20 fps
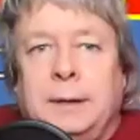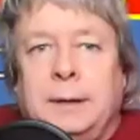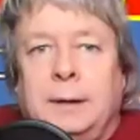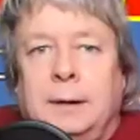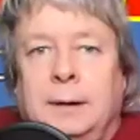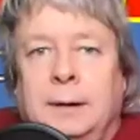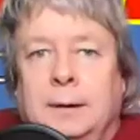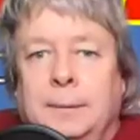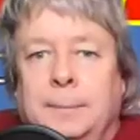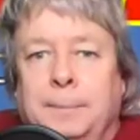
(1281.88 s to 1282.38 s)

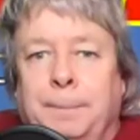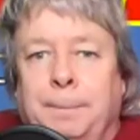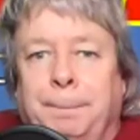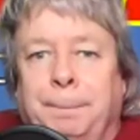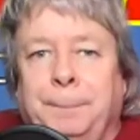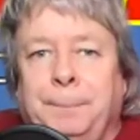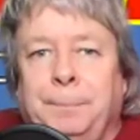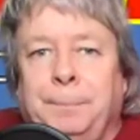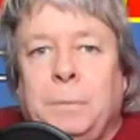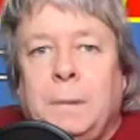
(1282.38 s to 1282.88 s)

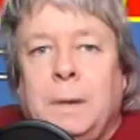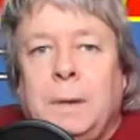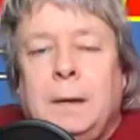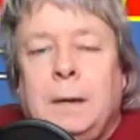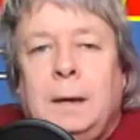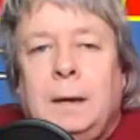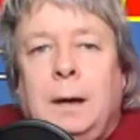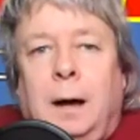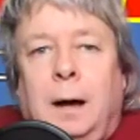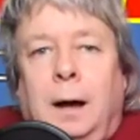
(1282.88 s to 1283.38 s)

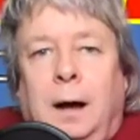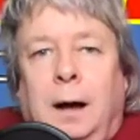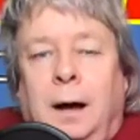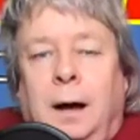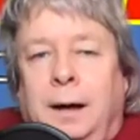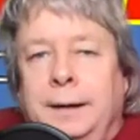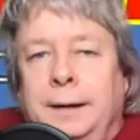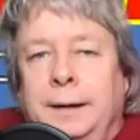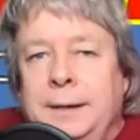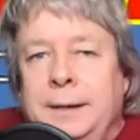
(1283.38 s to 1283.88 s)

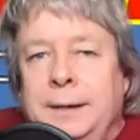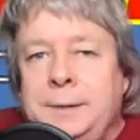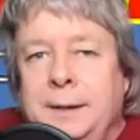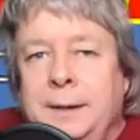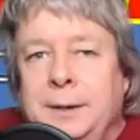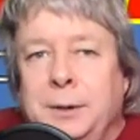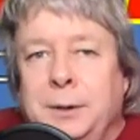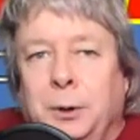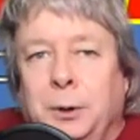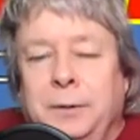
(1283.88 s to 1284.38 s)
I guess,
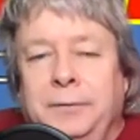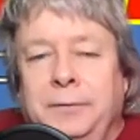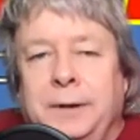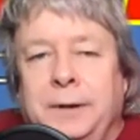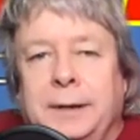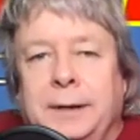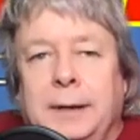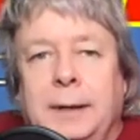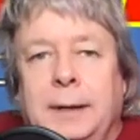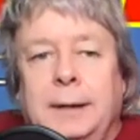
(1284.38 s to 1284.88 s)

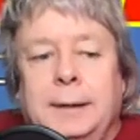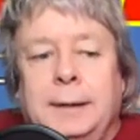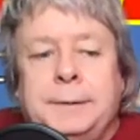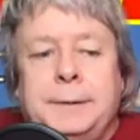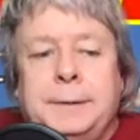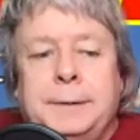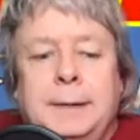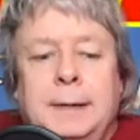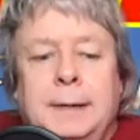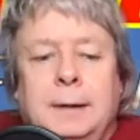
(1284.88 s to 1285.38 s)
unnerving. Is
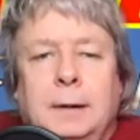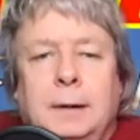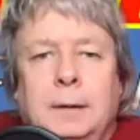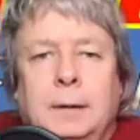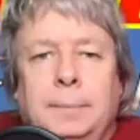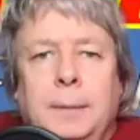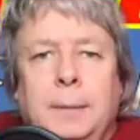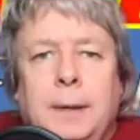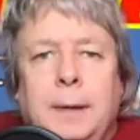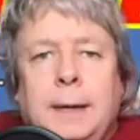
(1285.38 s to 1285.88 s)
the
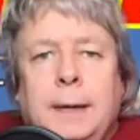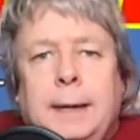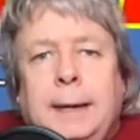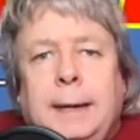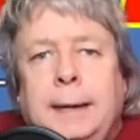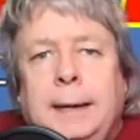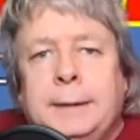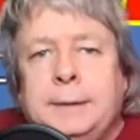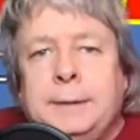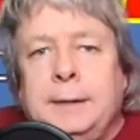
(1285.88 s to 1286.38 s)

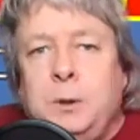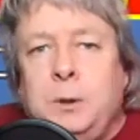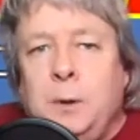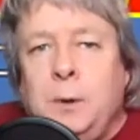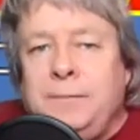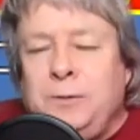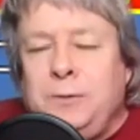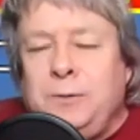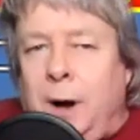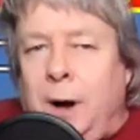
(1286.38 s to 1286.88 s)

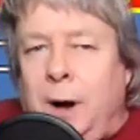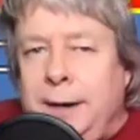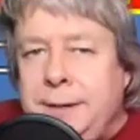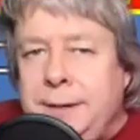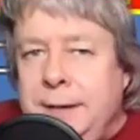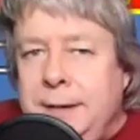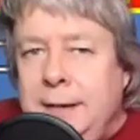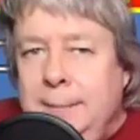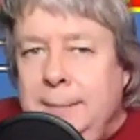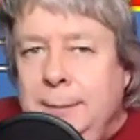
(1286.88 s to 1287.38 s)
UFO
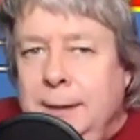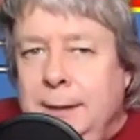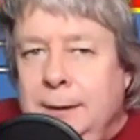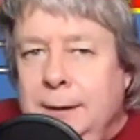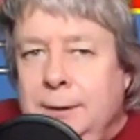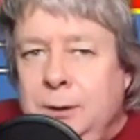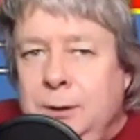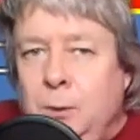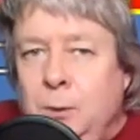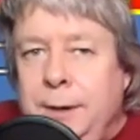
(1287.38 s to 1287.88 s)
iTeam going
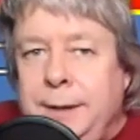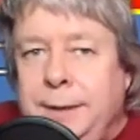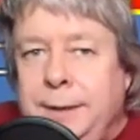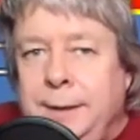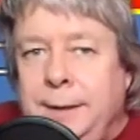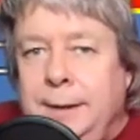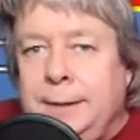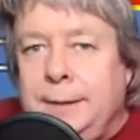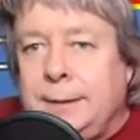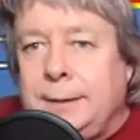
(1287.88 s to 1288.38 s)
to do
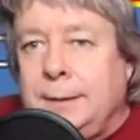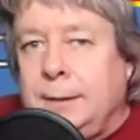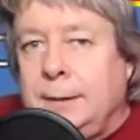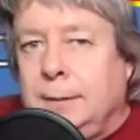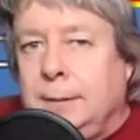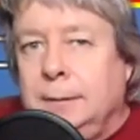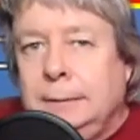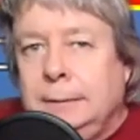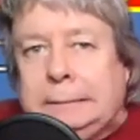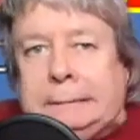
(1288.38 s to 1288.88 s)
anything
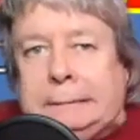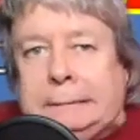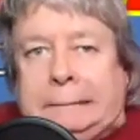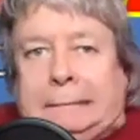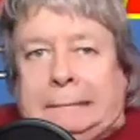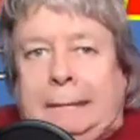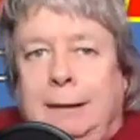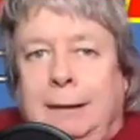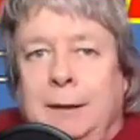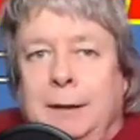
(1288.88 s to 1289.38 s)

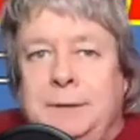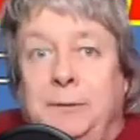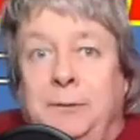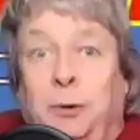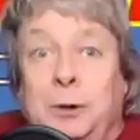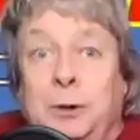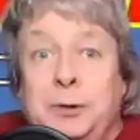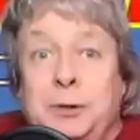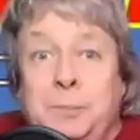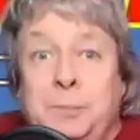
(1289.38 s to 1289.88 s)
as
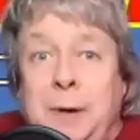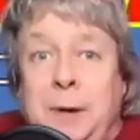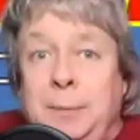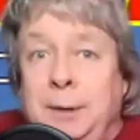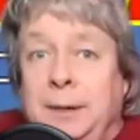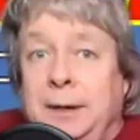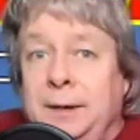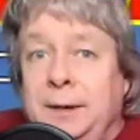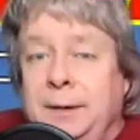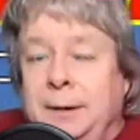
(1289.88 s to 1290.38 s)
far as
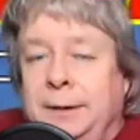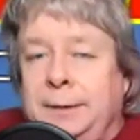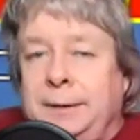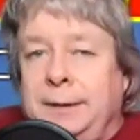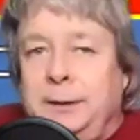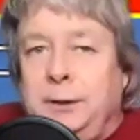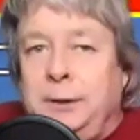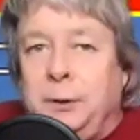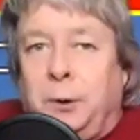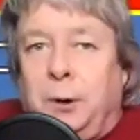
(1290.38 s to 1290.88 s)
maybe
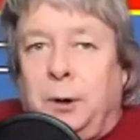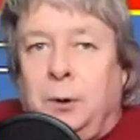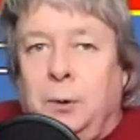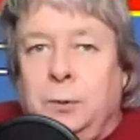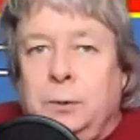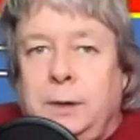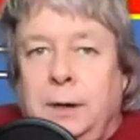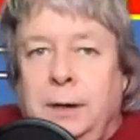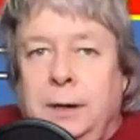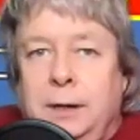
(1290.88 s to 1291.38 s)
conducting your
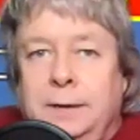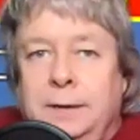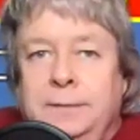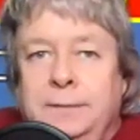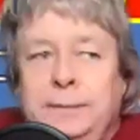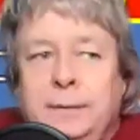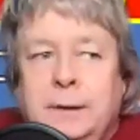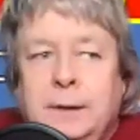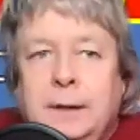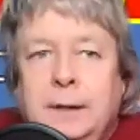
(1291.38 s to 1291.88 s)
own kind
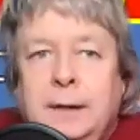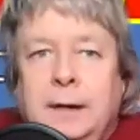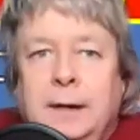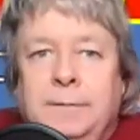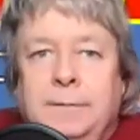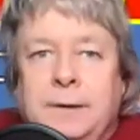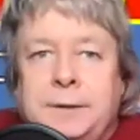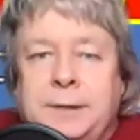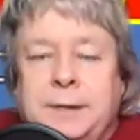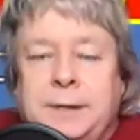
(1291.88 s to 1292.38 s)
of
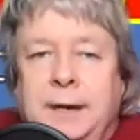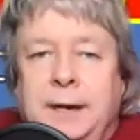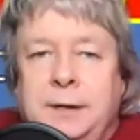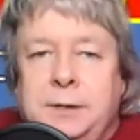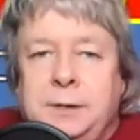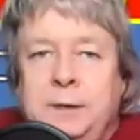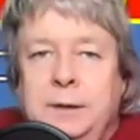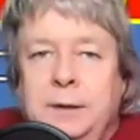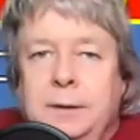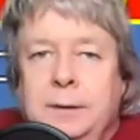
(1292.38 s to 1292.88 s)

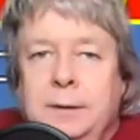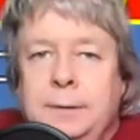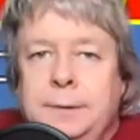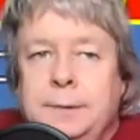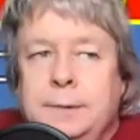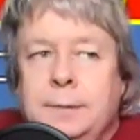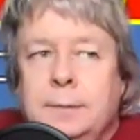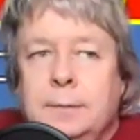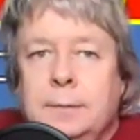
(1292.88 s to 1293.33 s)
investigation of this?